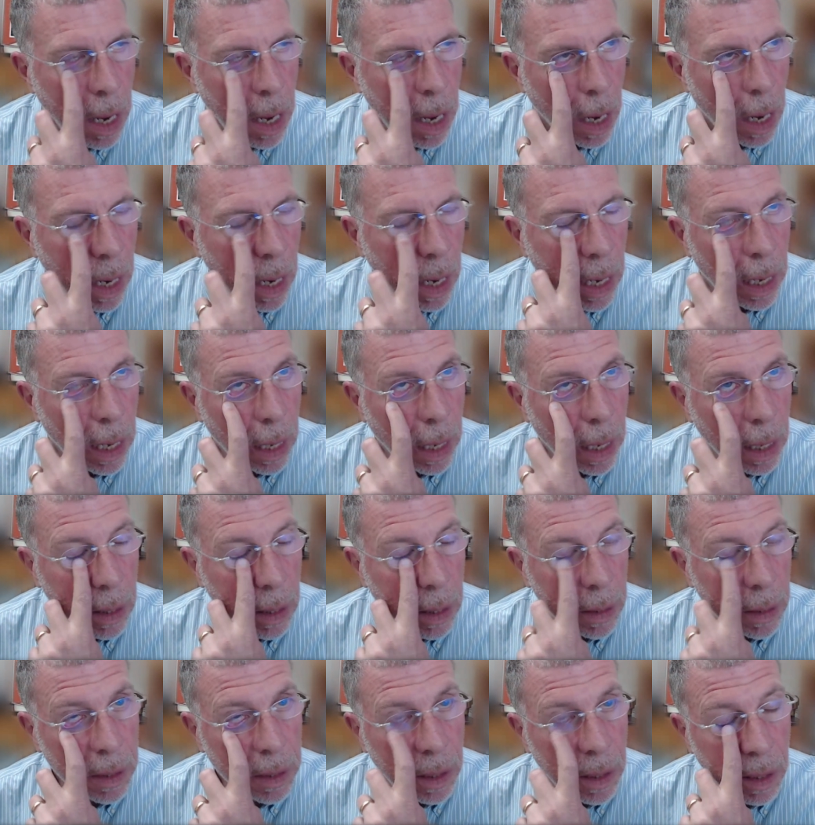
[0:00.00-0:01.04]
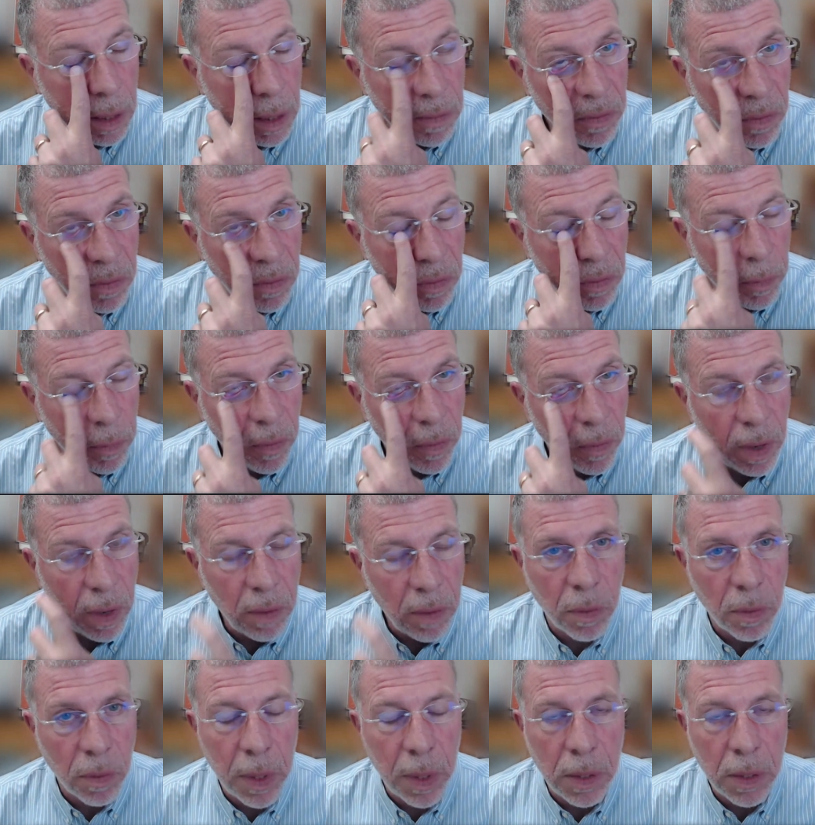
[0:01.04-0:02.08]
and then that cost
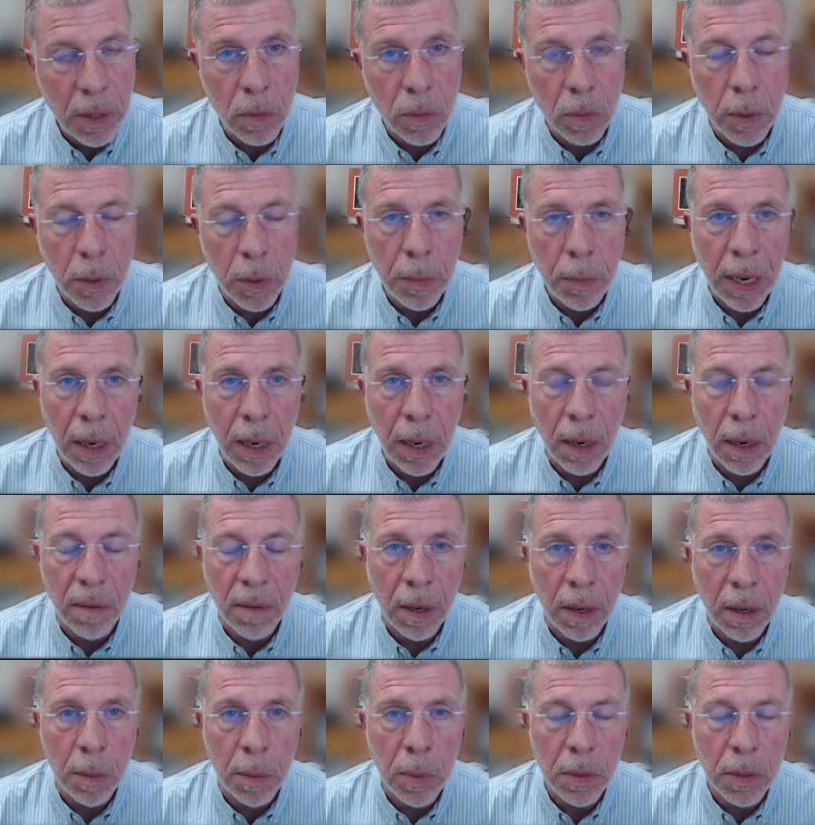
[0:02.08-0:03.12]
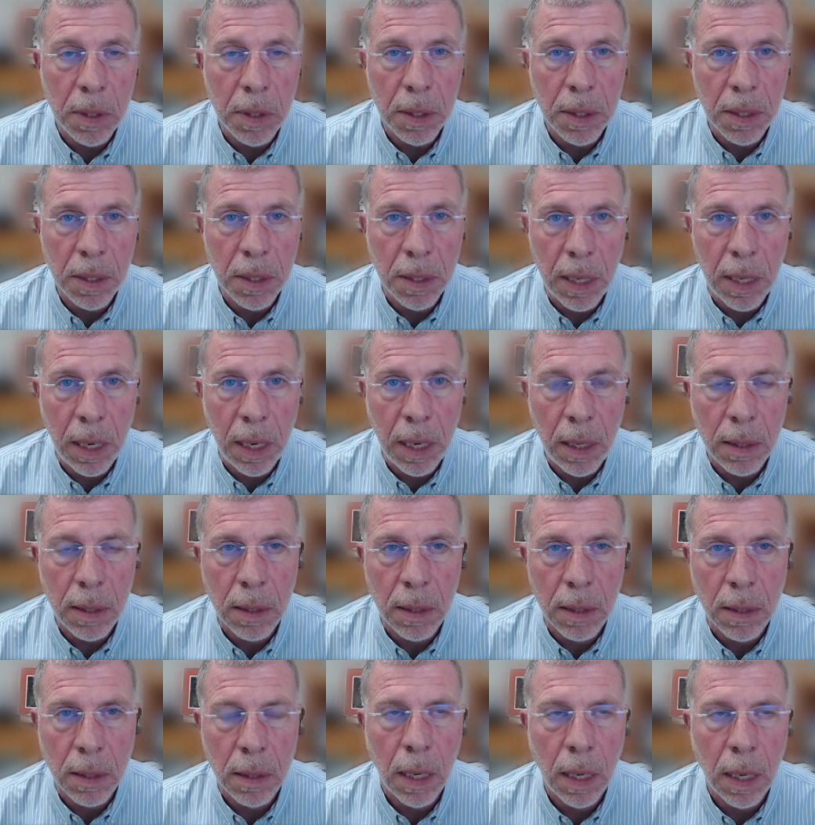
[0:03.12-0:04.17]
information will be made available to states,